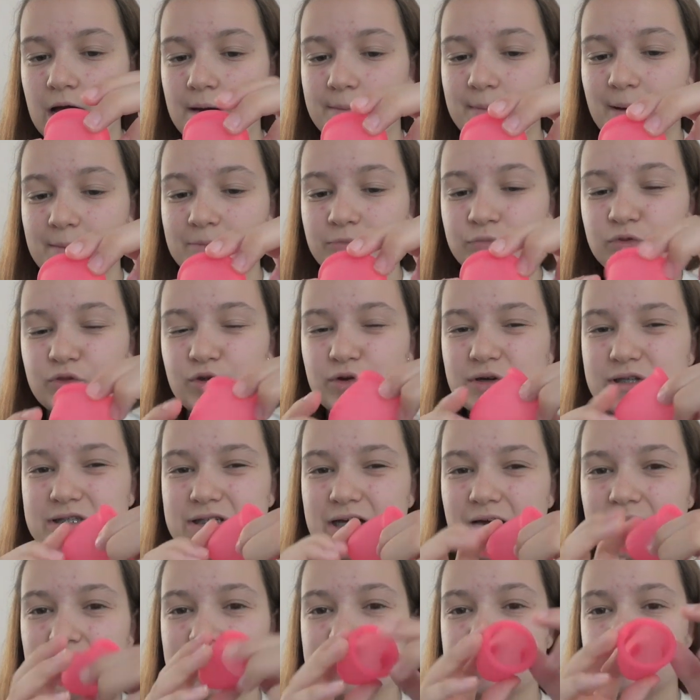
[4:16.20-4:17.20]
I'm not
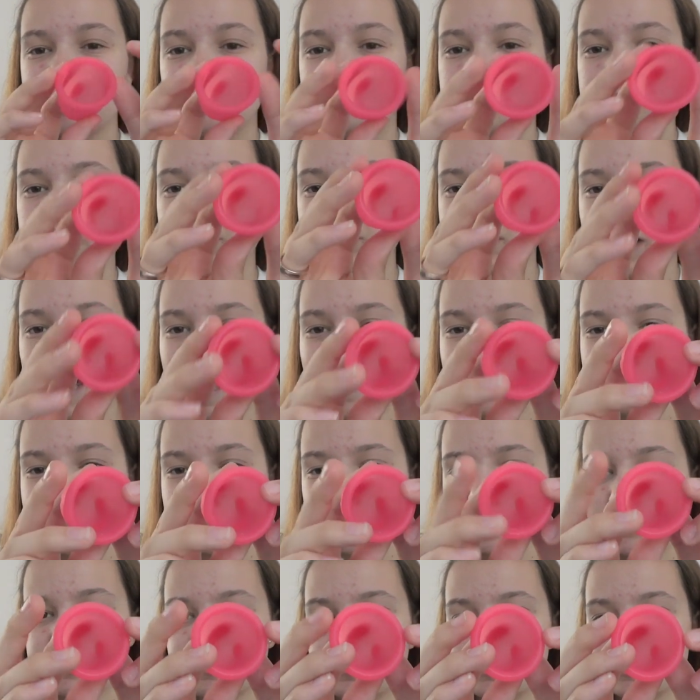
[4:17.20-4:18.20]
entirely sure what the
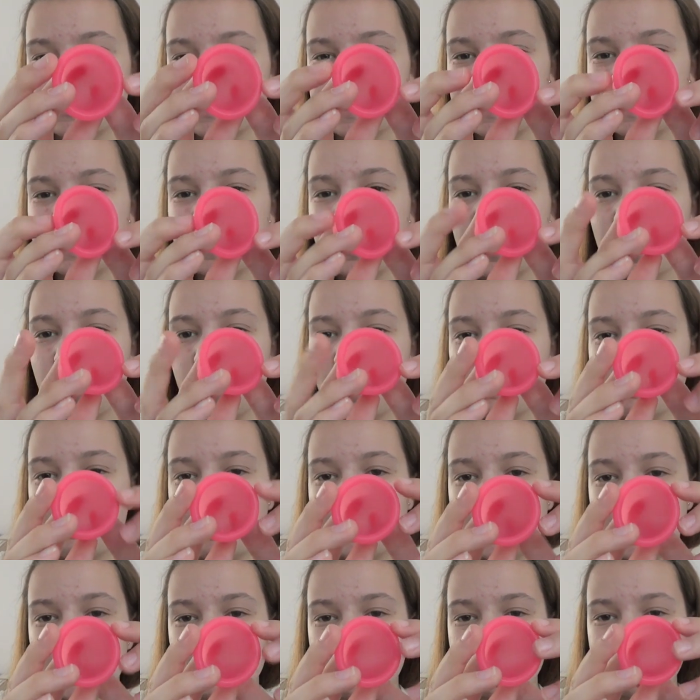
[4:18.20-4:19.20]
diameter is across here,
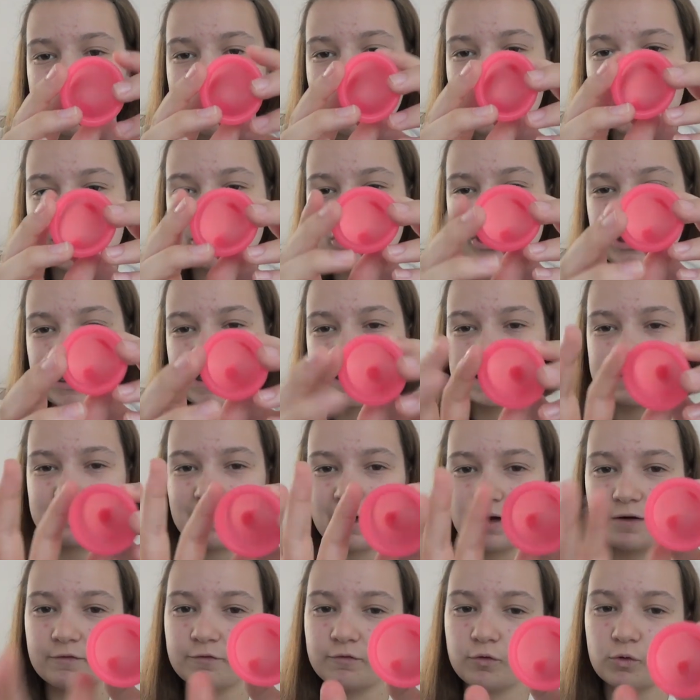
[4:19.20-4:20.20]
but I would imagine it's
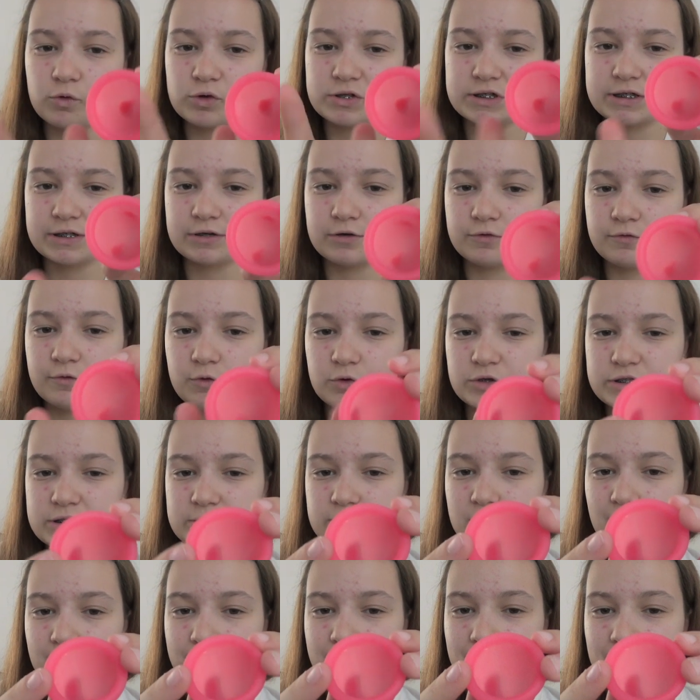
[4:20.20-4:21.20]
about 40 or
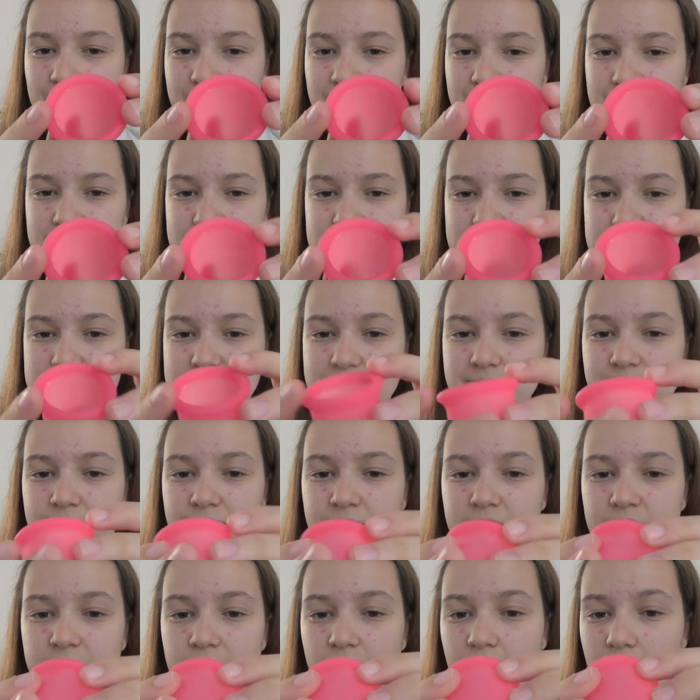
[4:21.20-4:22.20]
41 millimetres.
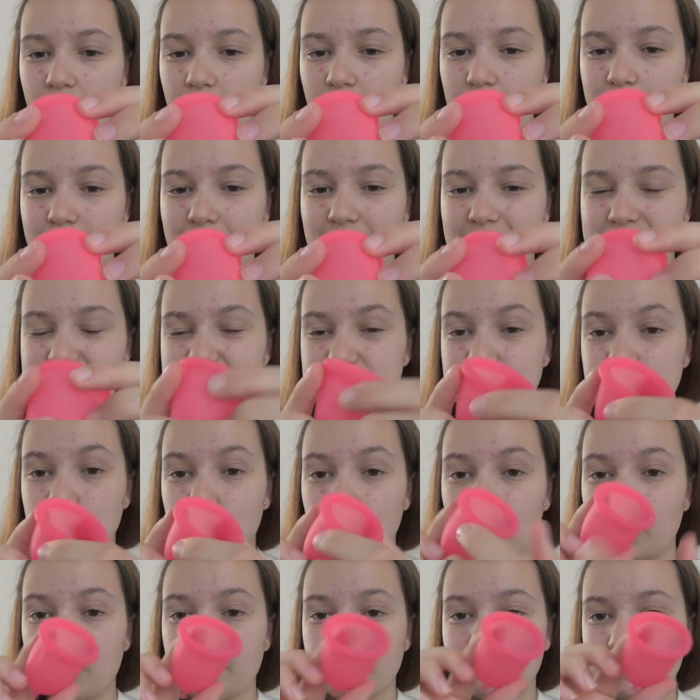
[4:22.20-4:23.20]
It's
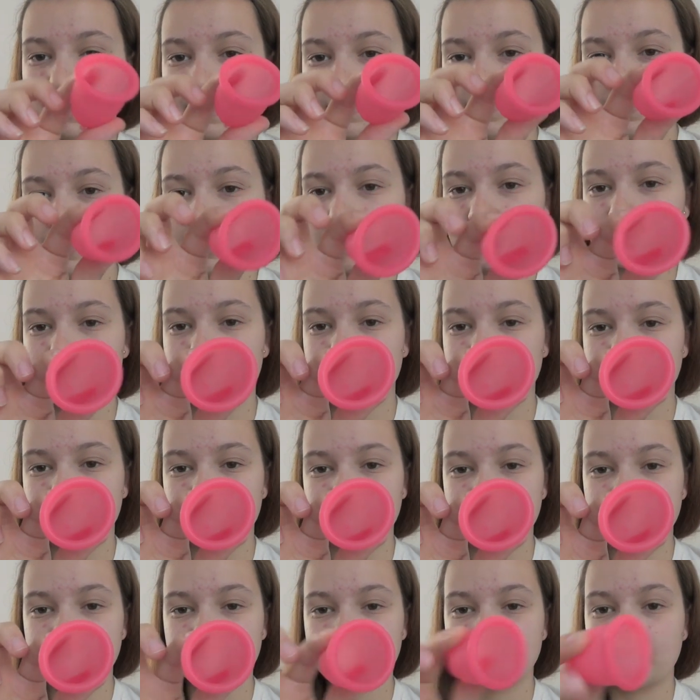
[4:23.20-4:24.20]
not overly thick.
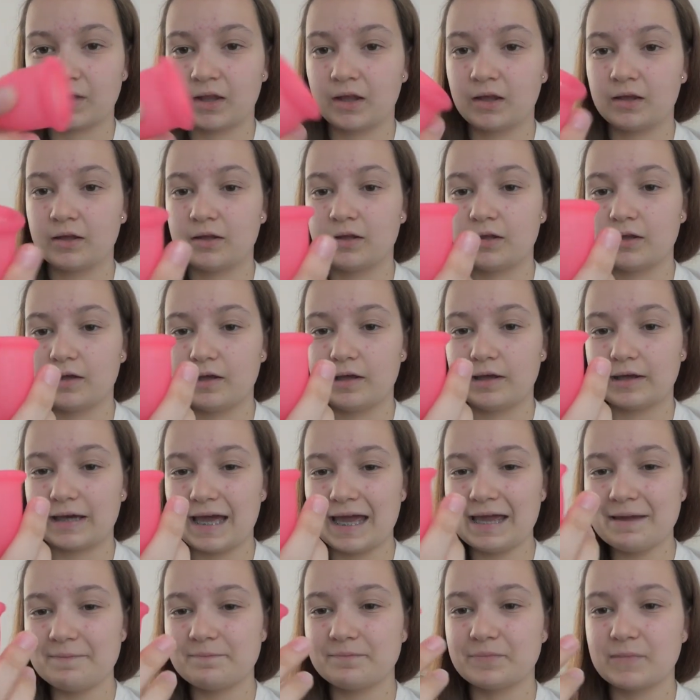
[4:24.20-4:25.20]

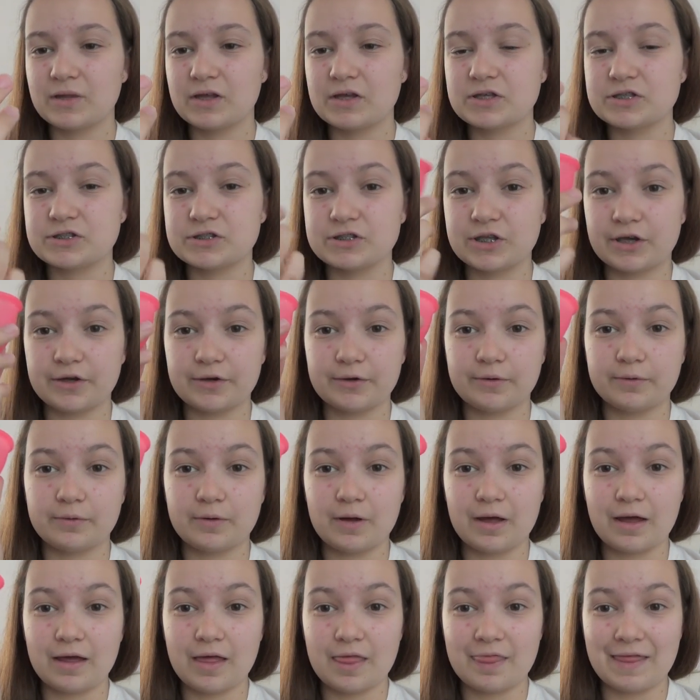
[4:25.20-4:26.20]
Okay,
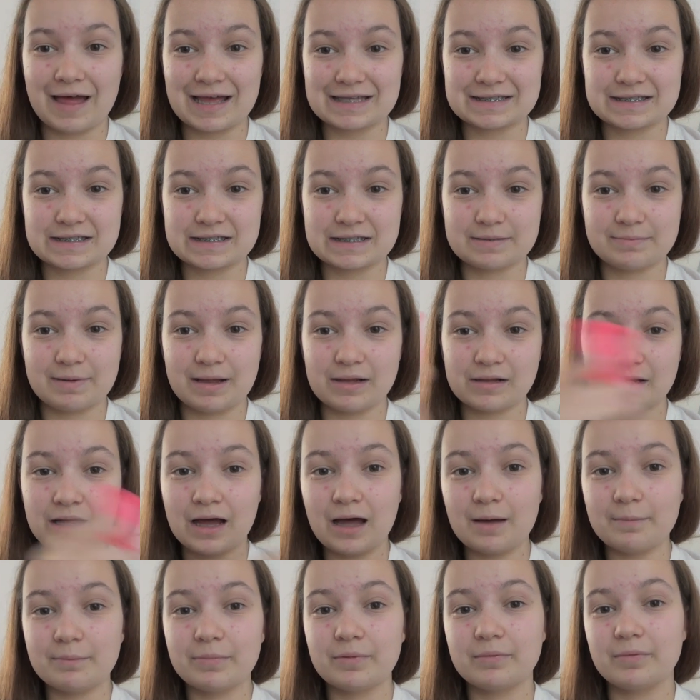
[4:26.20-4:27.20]
so that's the Sabel
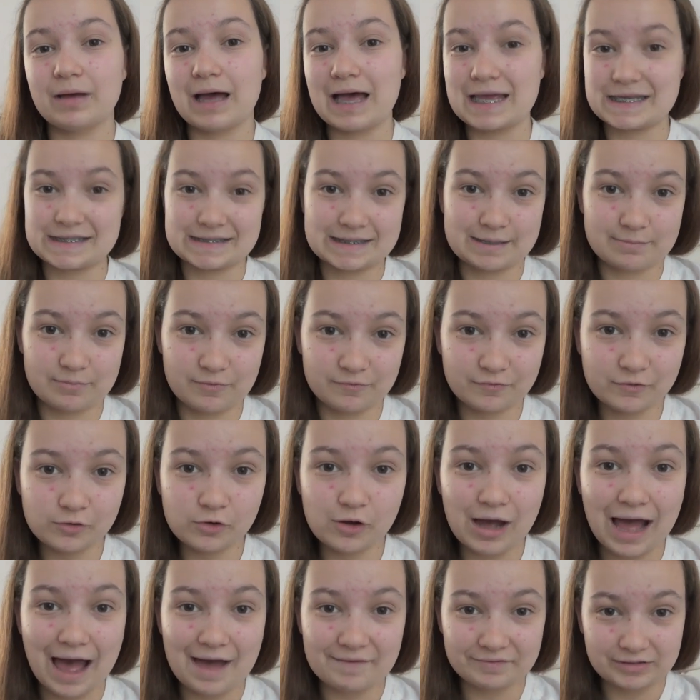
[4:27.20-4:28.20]
cup. As I said
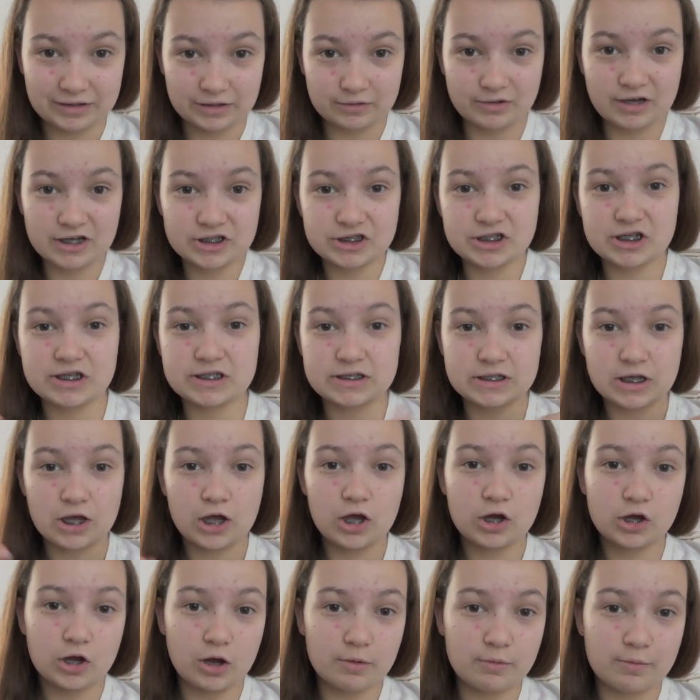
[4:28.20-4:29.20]
before, have any questions,
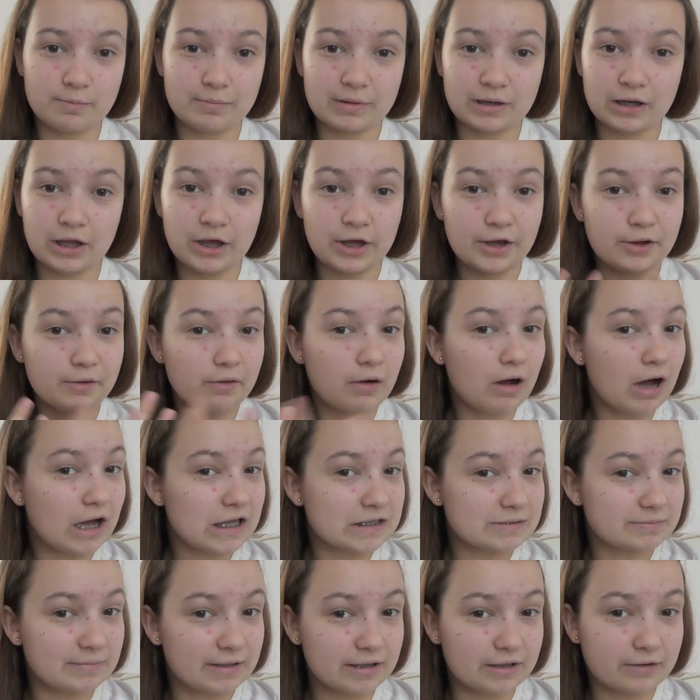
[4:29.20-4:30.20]
comment below,
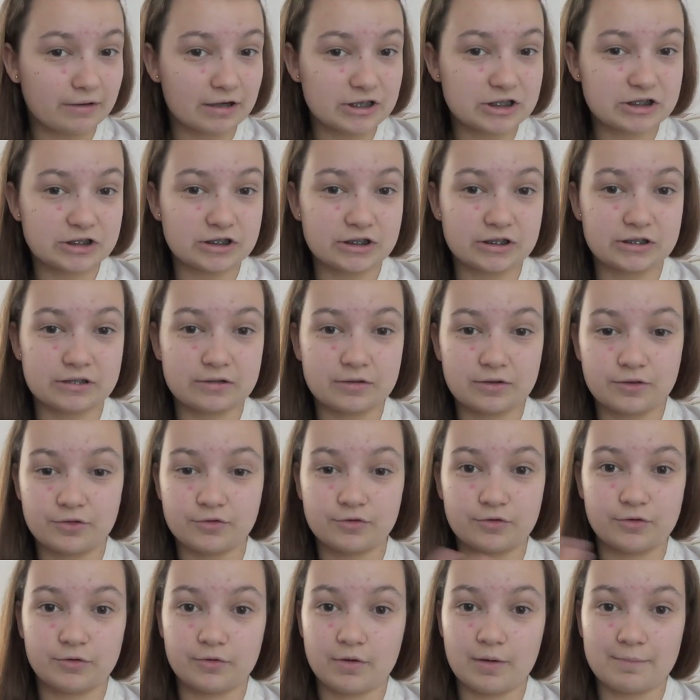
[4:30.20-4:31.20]
ask me a question
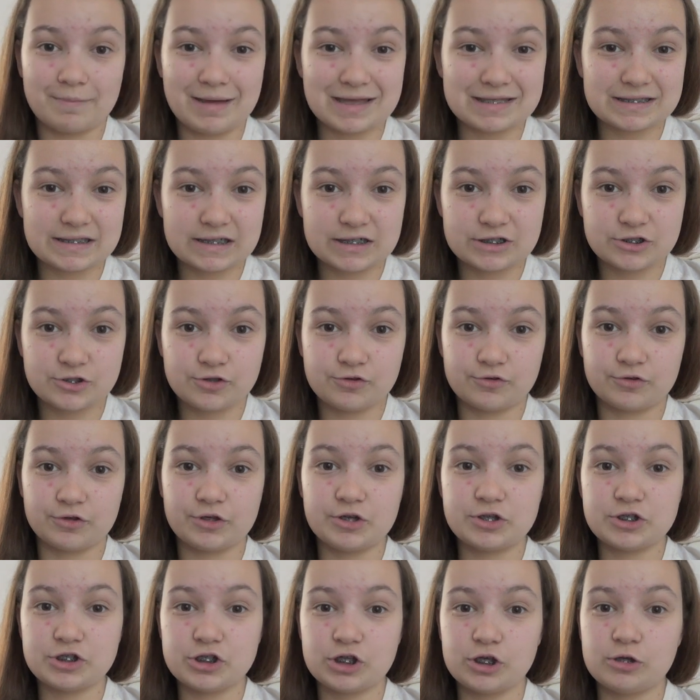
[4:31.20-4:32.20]
through a message, through
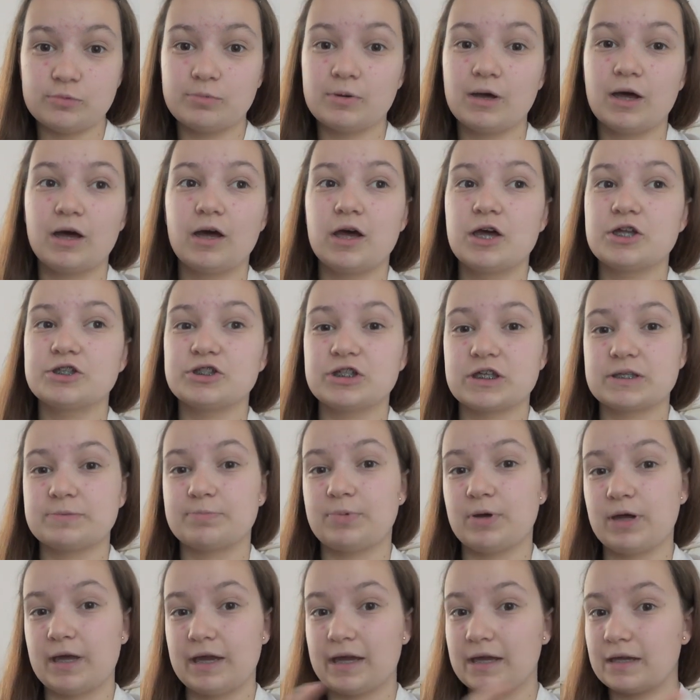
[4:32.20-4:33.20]
YouTube, just
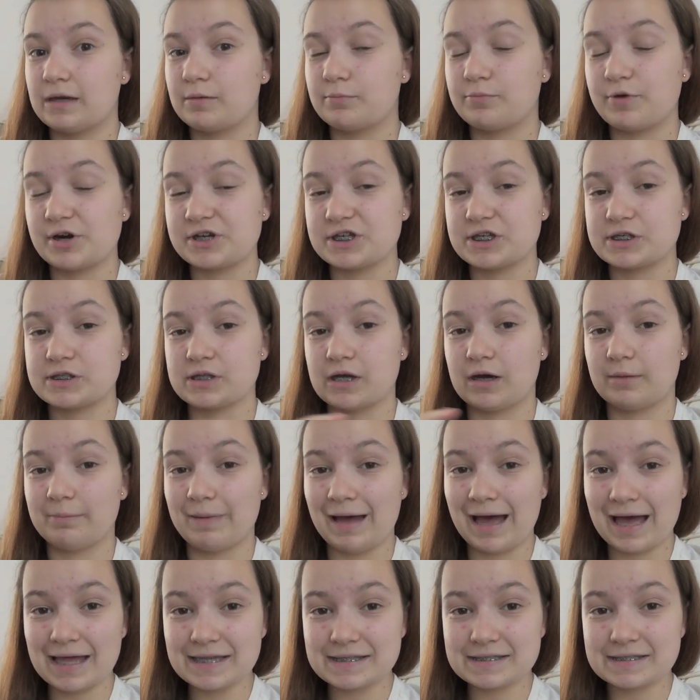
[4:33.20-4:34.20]
put in Precious Star
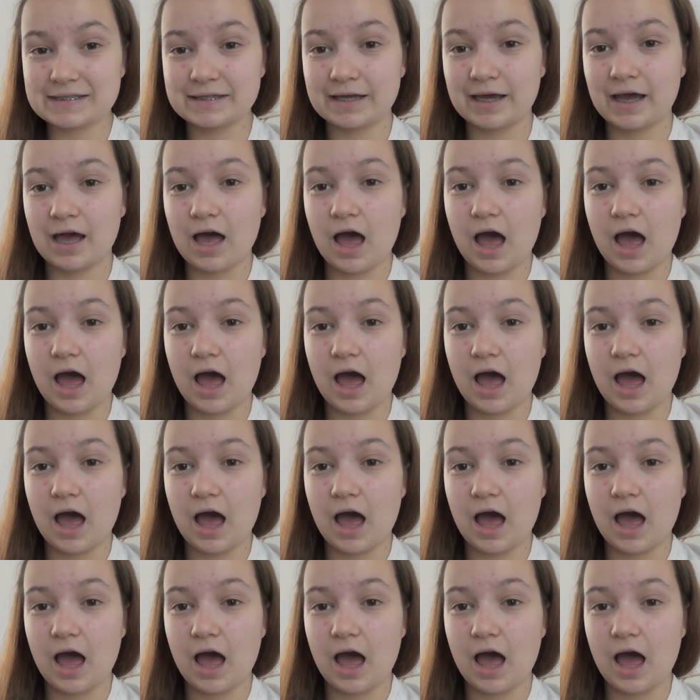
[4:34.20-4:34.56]
Pads,